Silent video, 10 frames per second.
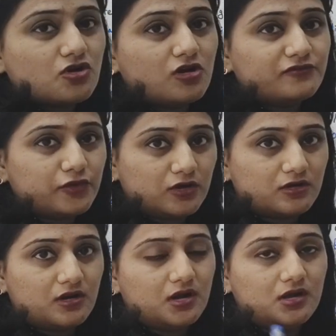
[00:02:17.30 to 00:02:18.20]
of
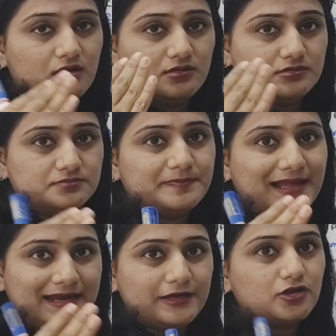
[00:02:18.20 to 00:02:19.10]
your
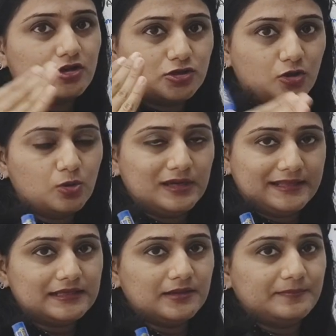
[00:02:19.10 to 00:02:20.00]
parent or the
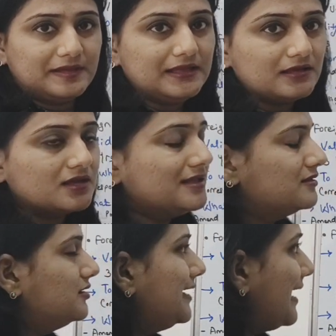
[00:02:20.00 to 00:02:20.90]
holding company
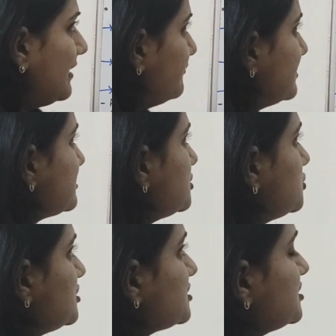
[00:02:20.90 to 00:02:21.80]
in the IFSC
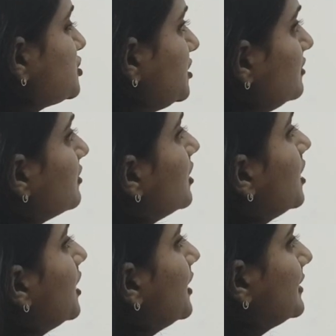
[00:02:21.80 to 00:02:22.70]
jurisdiction,
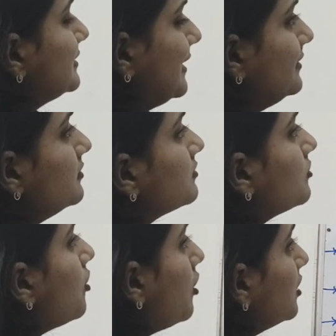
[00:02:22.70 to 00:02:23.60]
then
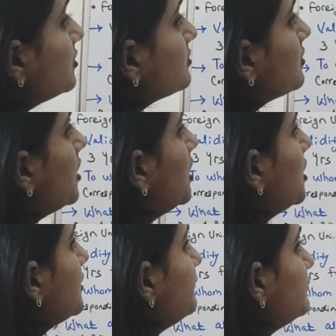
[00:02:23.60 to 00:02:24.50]
or
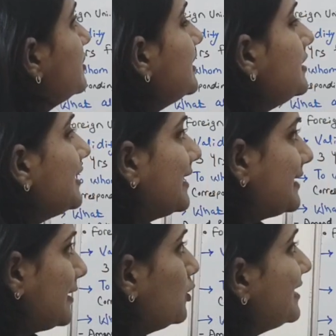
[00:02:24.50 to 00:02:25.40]
if the
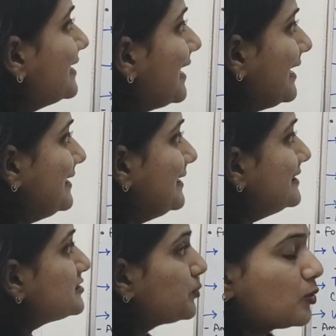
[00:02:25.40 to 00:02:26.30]
regulated entity
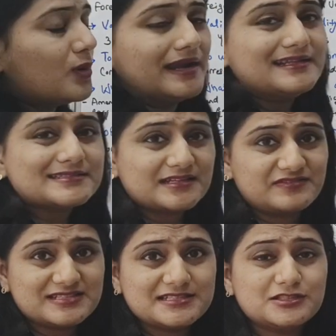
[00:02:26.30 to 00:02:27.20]
is providing
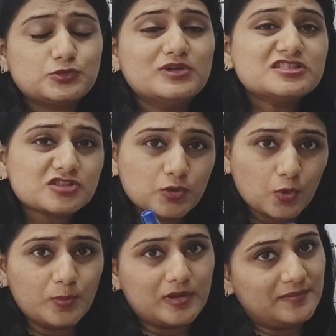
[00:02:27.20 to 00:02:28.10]
services to its
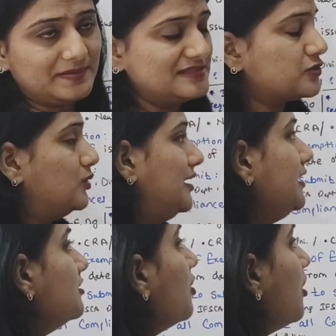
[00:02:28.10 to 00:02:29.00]
group companies
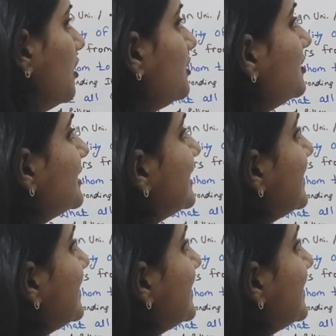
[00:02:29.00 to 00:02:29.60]
only, or